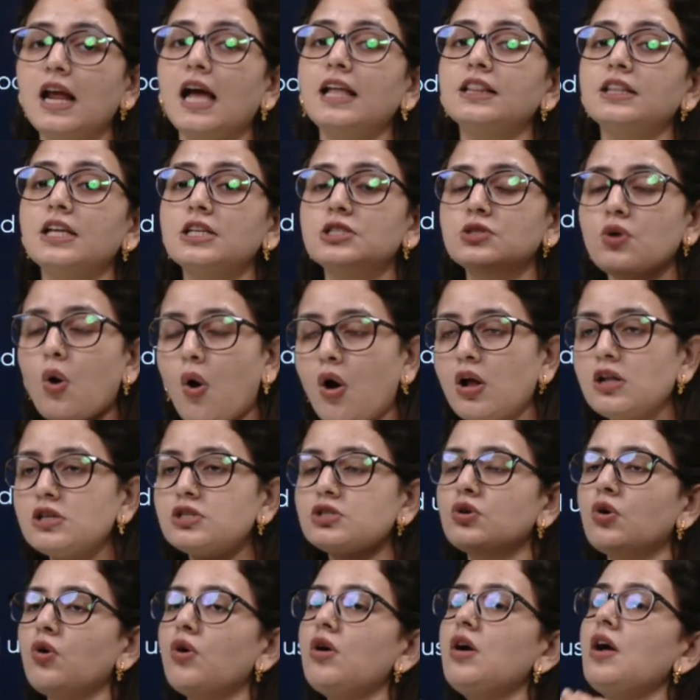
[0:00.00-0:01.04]
And there's
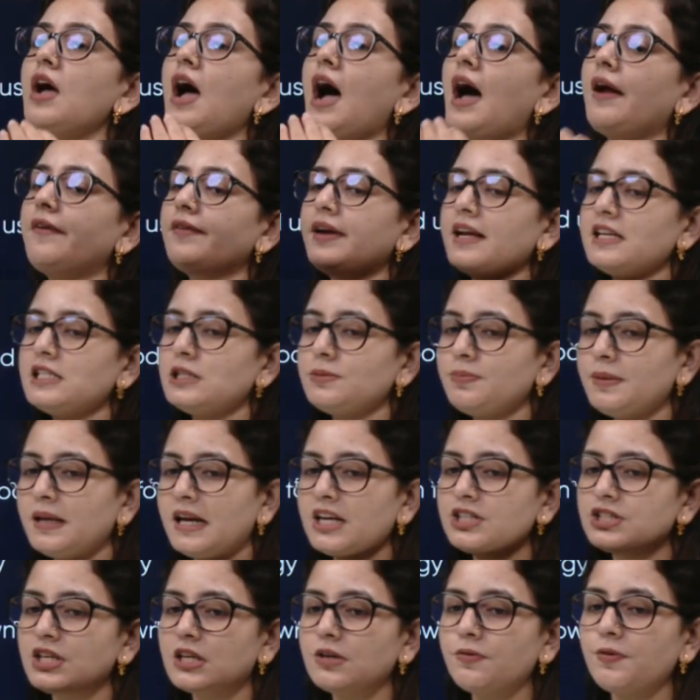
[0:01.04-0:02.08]
also a
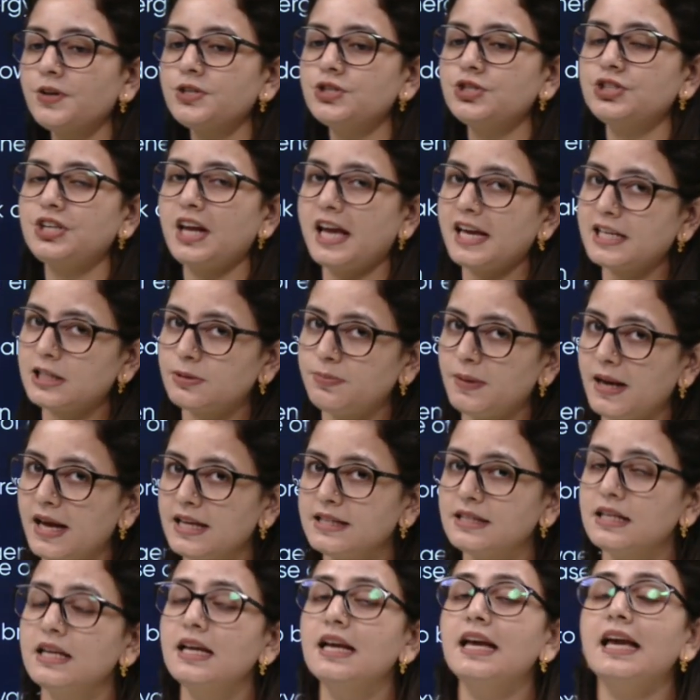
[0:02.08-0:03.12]
respiration which takes
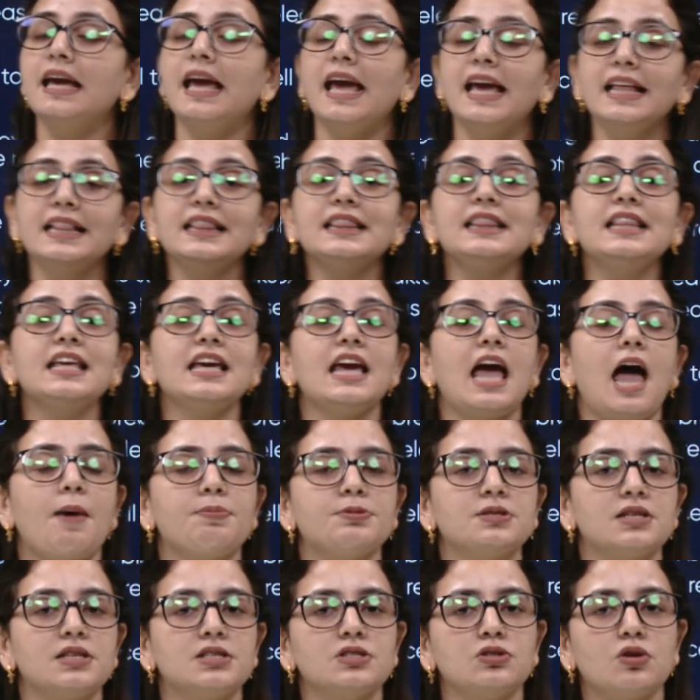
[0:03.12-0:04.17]
place in the
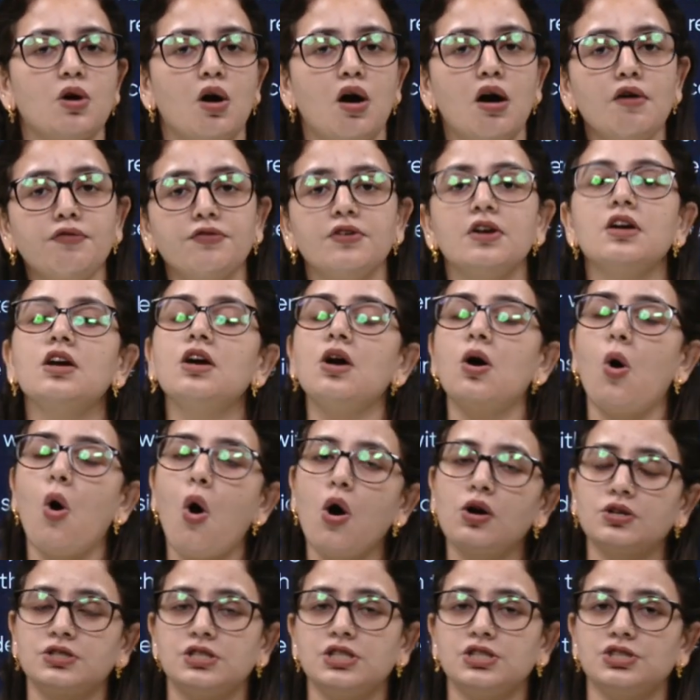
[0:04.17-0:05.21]
absence of
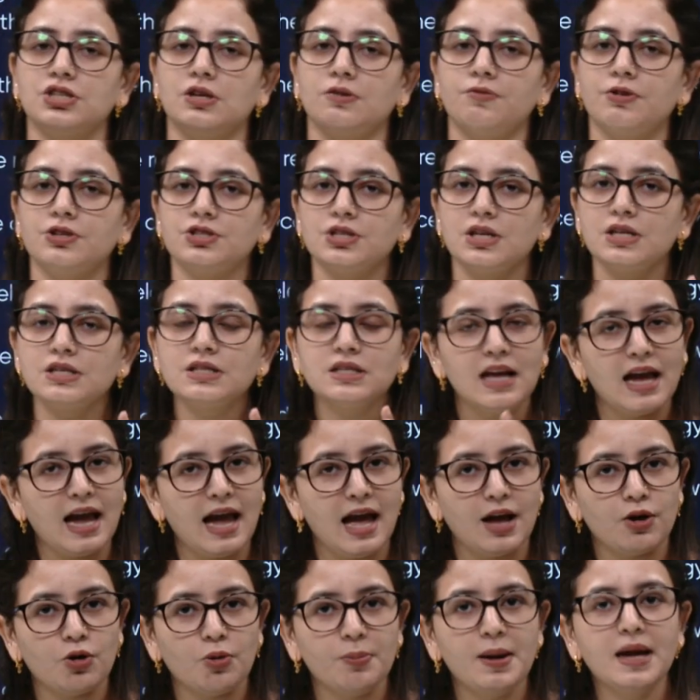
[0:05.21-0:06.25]
oxygen, which is
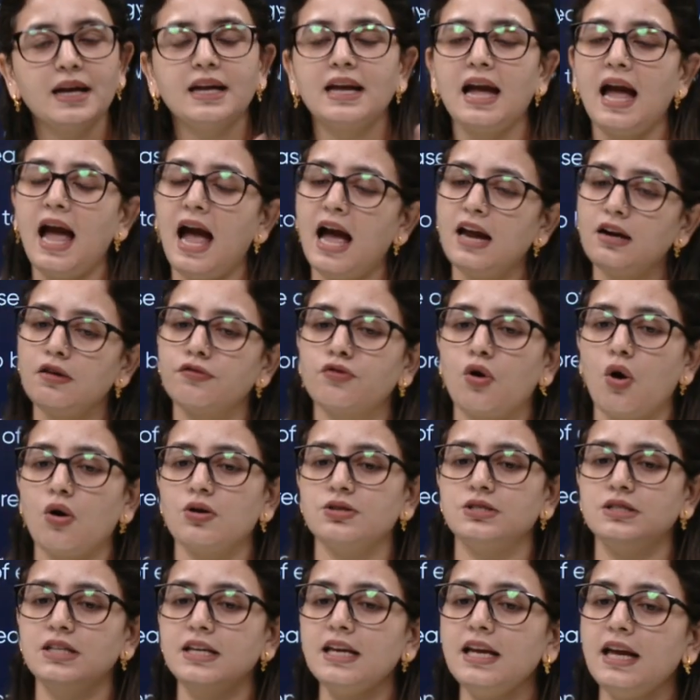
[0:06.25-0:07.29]
aerobic, and of
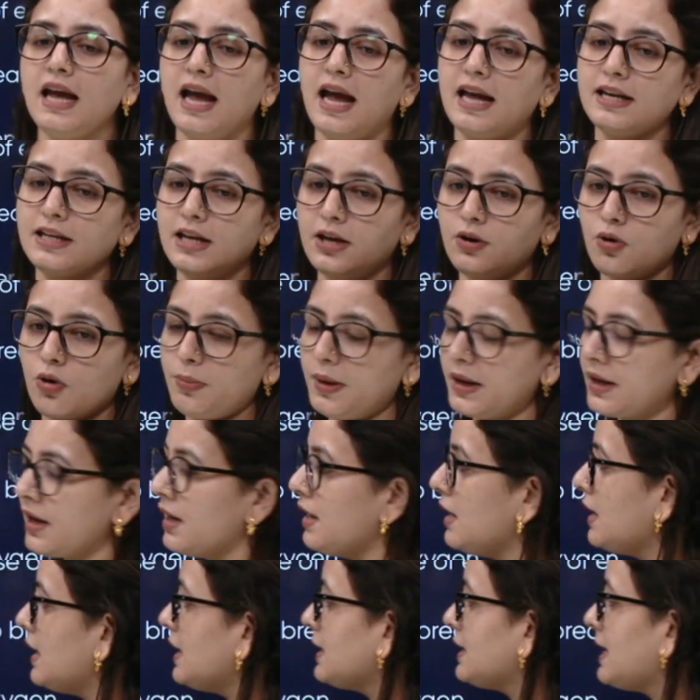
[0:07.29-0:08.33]
course the anaerobic.
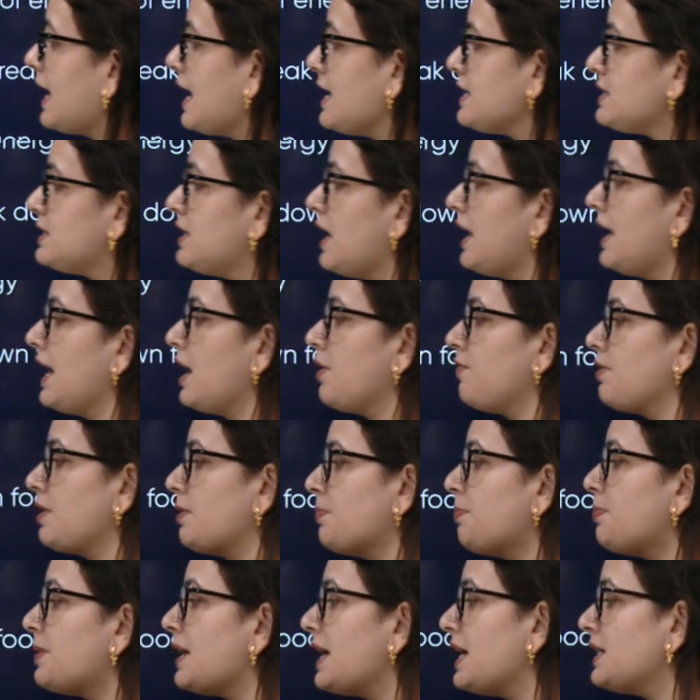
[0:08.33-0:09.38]
Yes, the air we
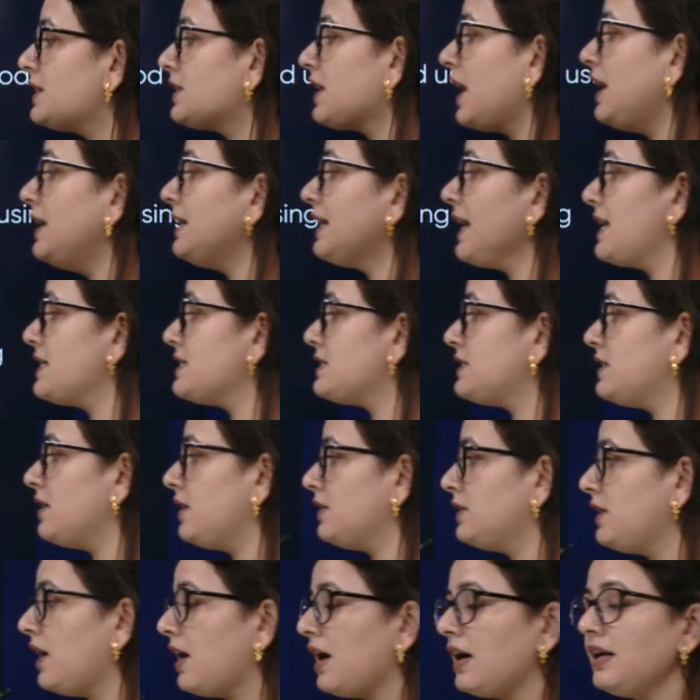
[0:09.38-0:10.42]
breathe contains
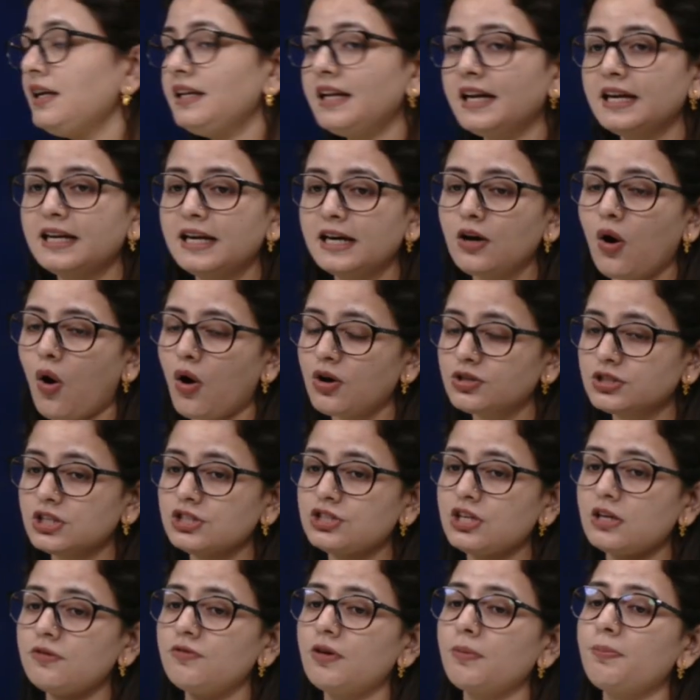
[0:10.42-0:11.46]
the needed
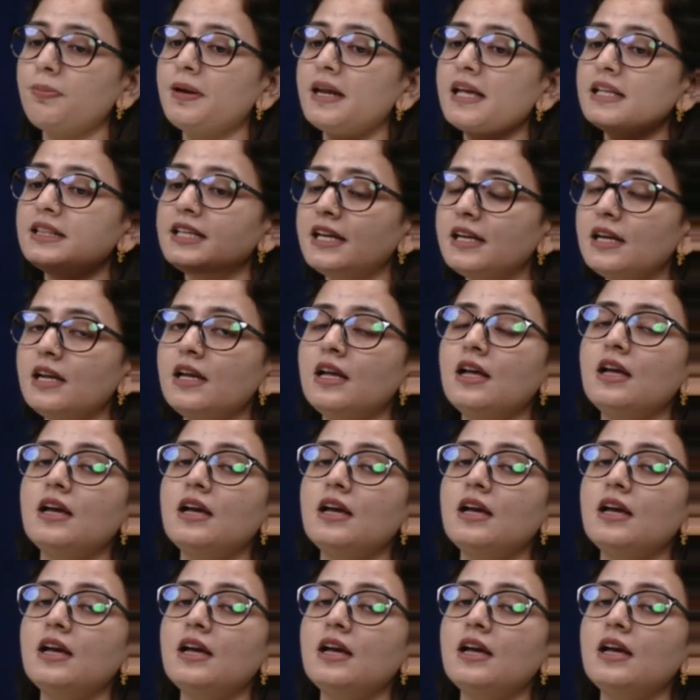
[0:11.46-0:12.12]
oxygen we breathe in.